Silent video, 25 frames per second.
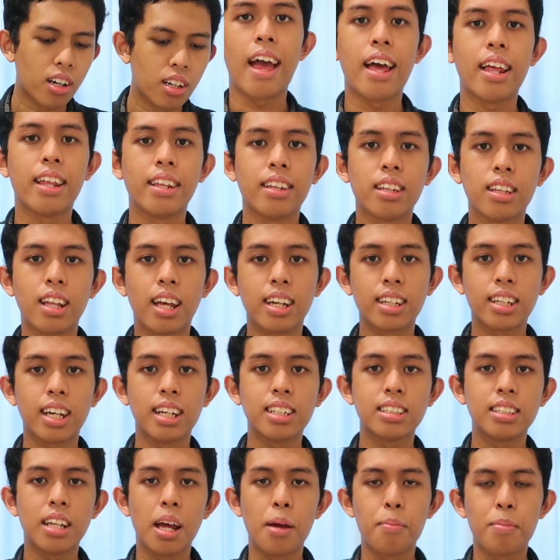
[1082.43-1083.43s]
And like
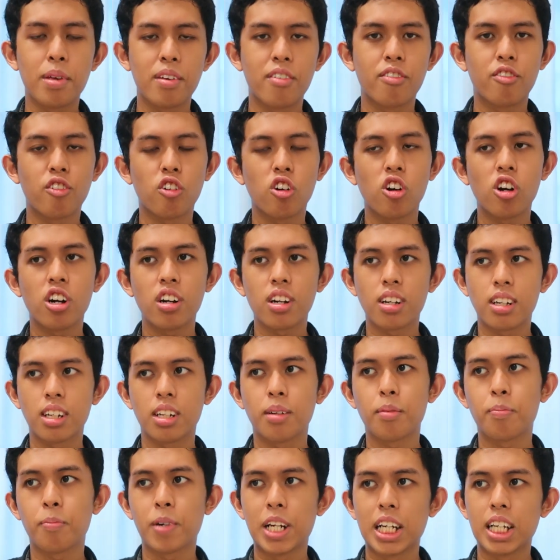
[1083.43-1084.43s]
I said before,
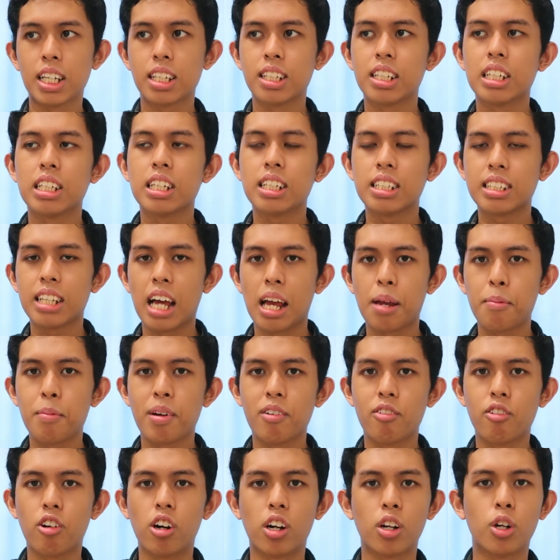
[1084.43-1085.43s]
the
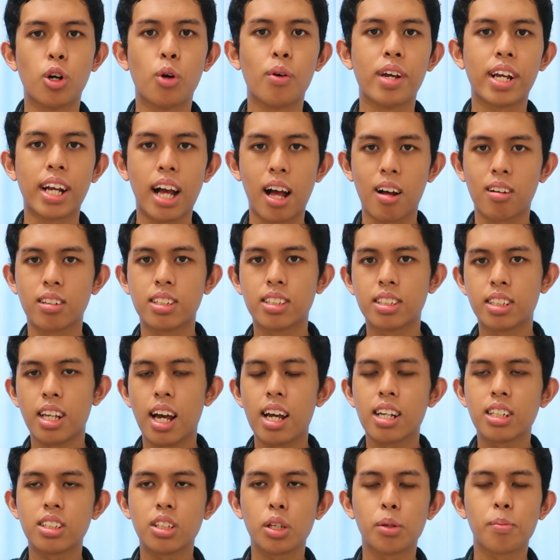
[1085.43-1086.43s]
assignment for going
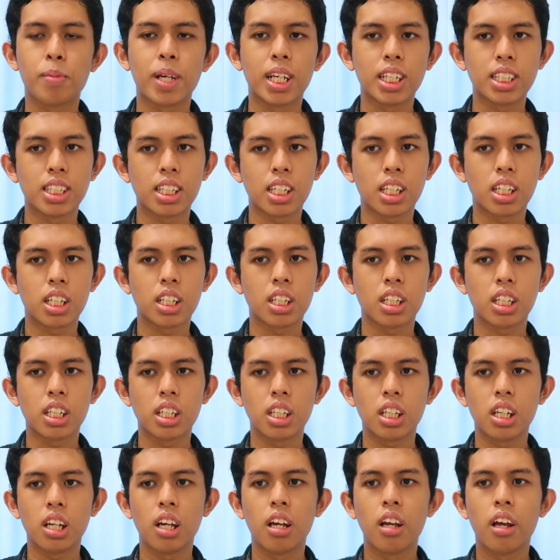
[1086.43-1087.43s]
outside, so
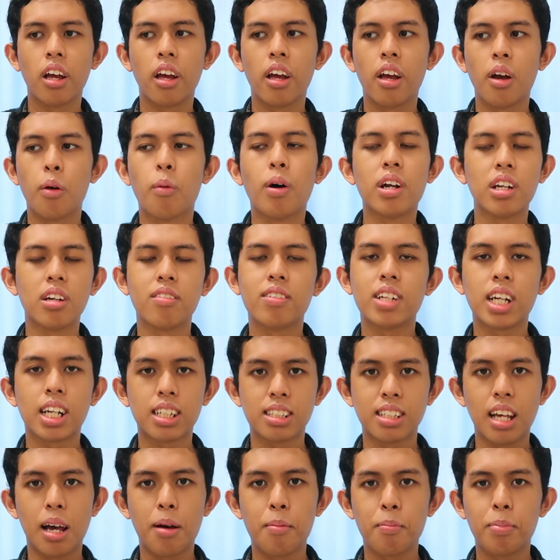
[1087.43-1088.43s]
basically one of the
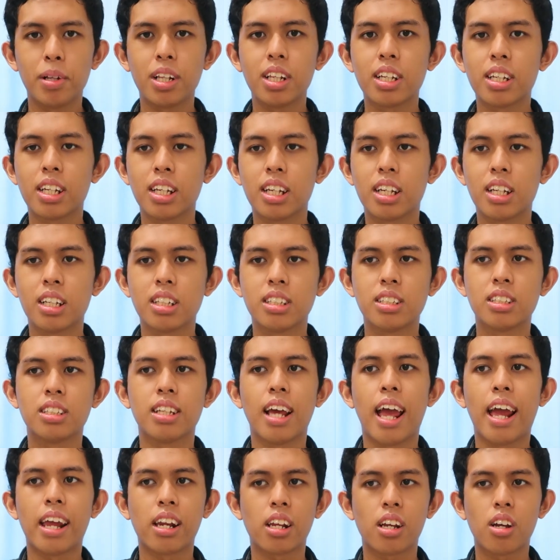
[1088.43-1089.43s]
example is
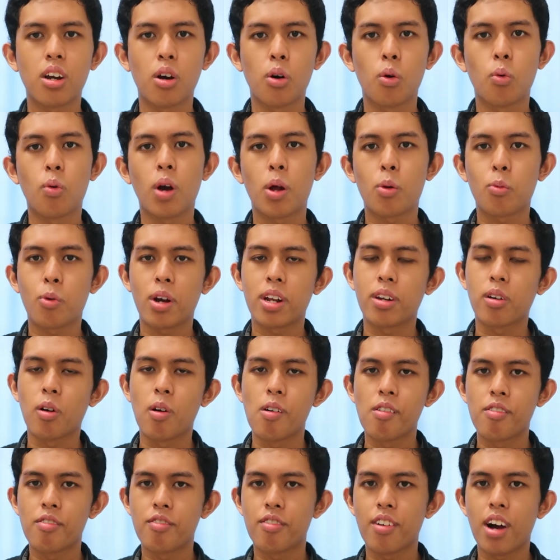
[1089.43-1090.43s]
ENCO
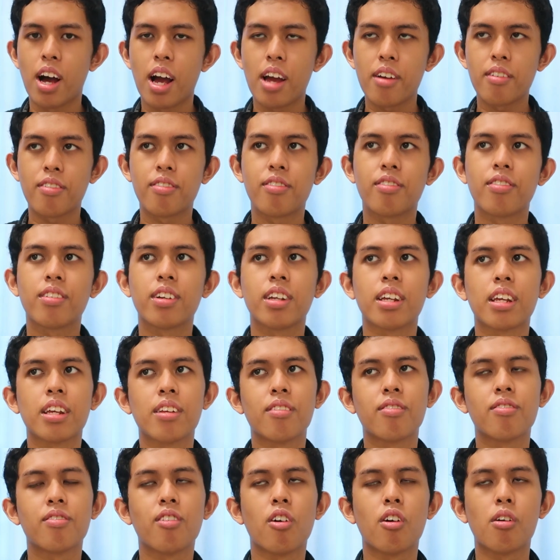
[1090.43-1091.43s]
1105,
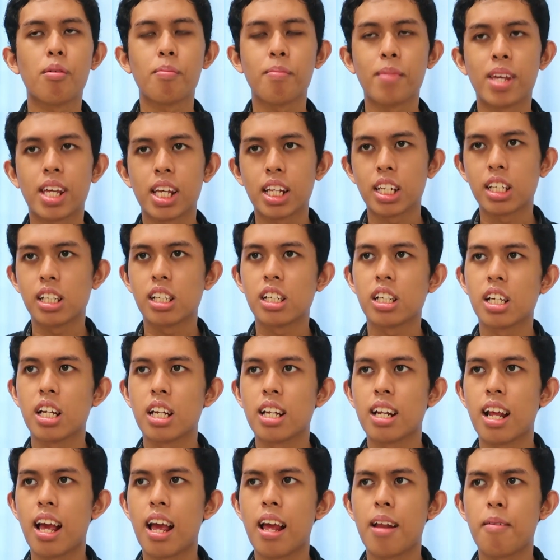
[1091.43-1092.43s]

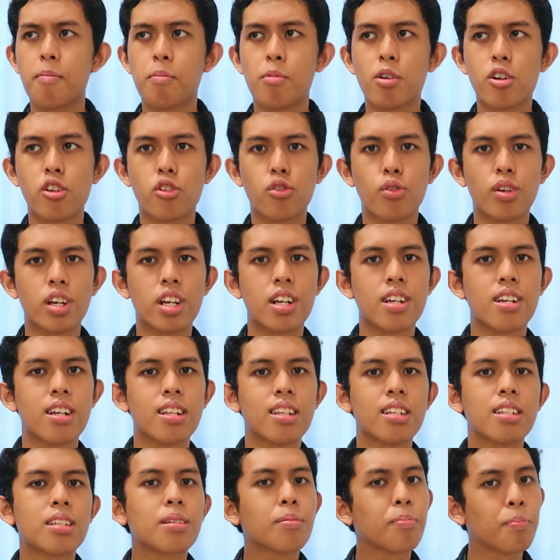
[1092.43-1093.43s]
Information and
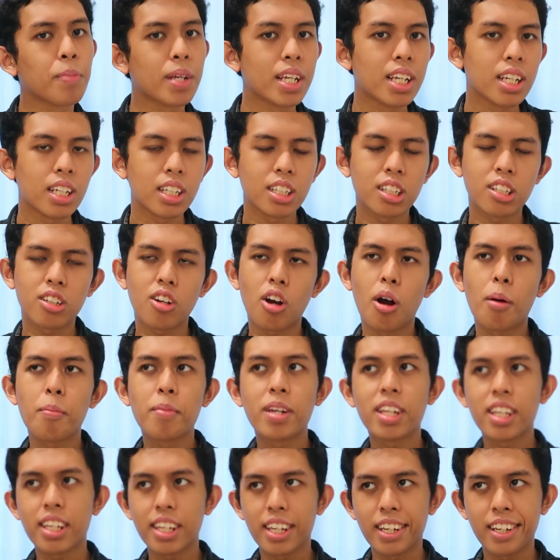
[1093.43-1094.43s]
Persuasion Speech
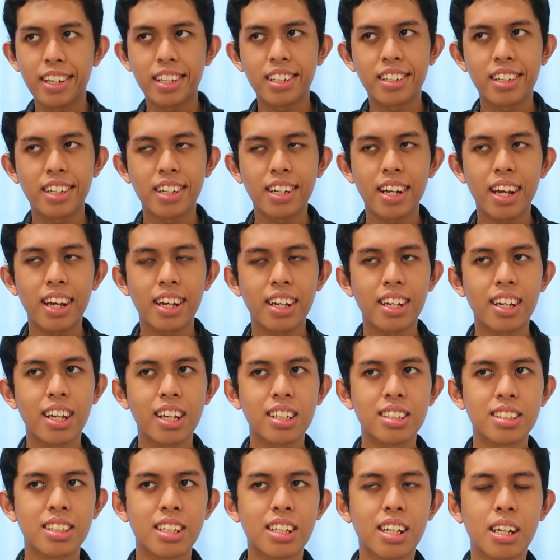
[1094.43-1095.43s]
Communication, I
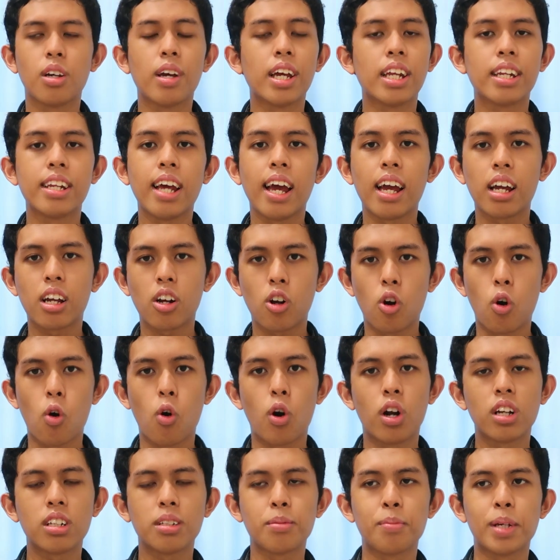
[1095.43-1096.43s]
guess. So in that
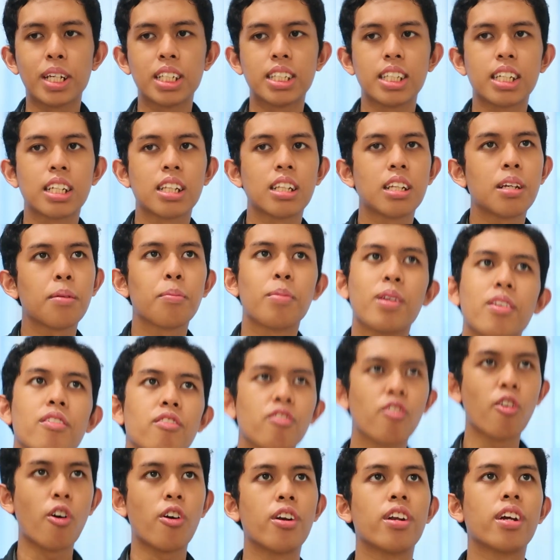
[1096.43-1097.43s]
course, basically
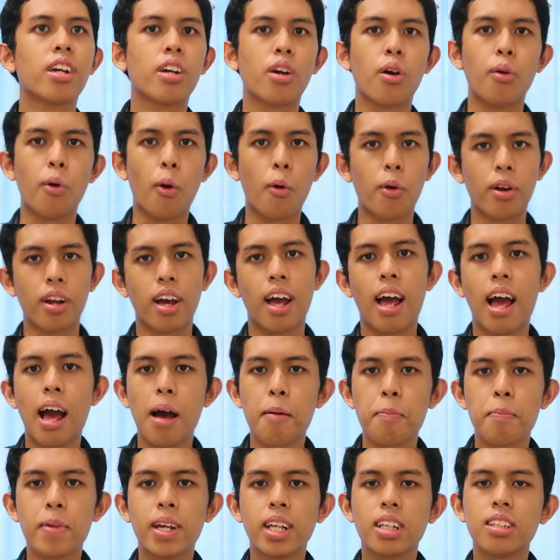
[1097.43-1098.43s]
before the corona
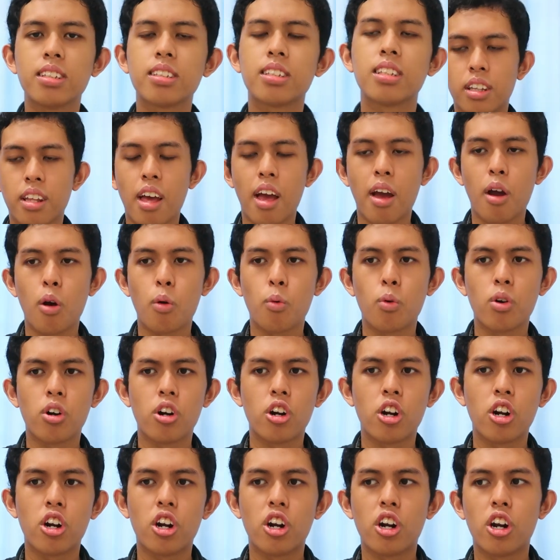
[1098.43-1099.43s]
happens, there
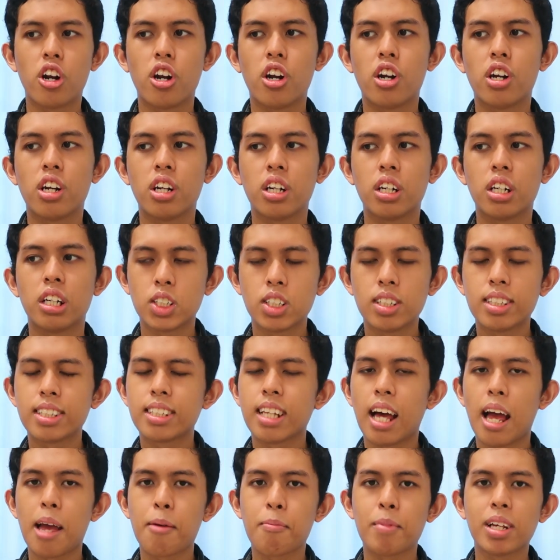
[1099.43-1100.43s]
were 2
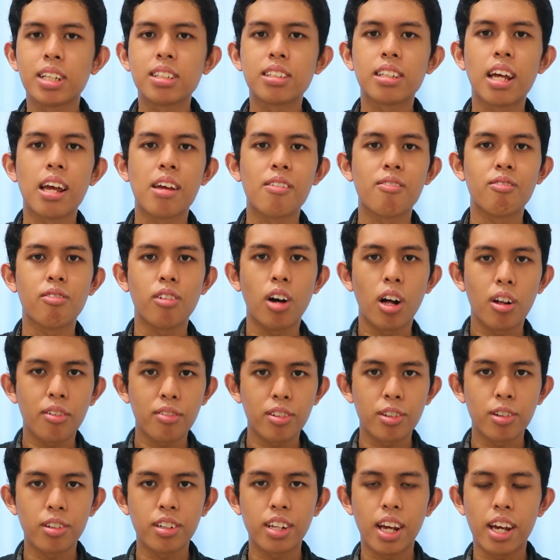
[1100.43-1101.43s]
assignments that
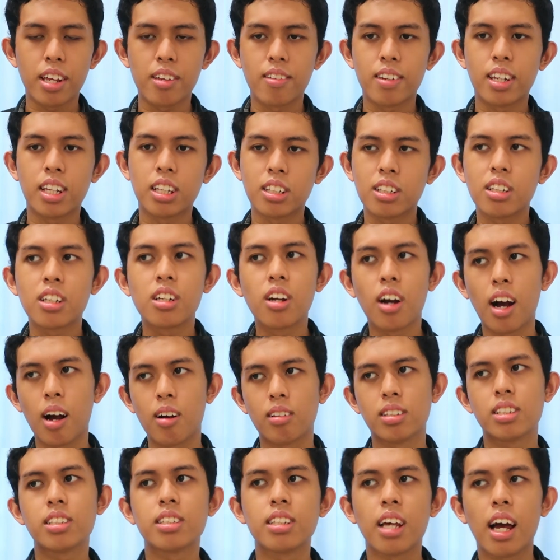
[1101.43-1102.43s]
involve you that you need to go
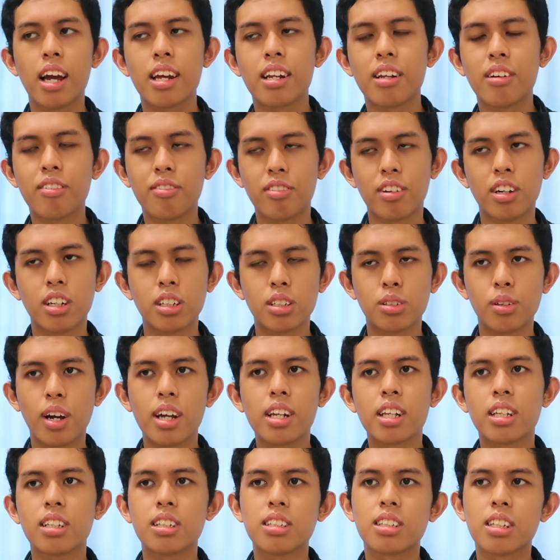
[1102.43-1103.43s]
outside. The first
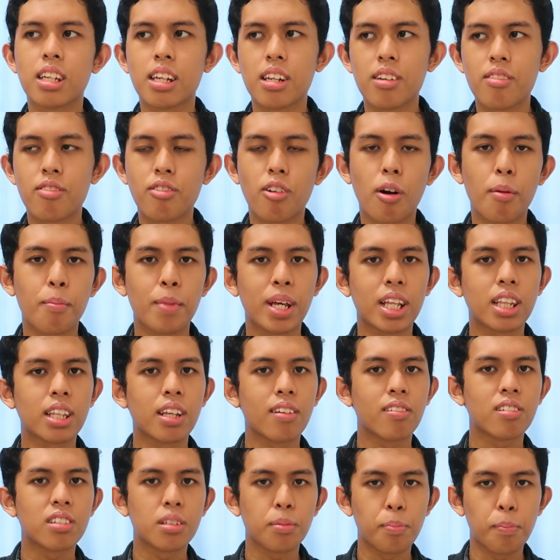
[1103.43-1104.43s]
one is
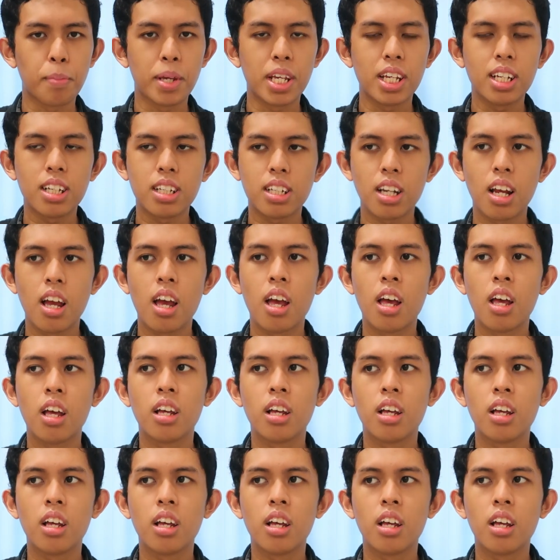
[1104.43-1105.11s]
informative speech.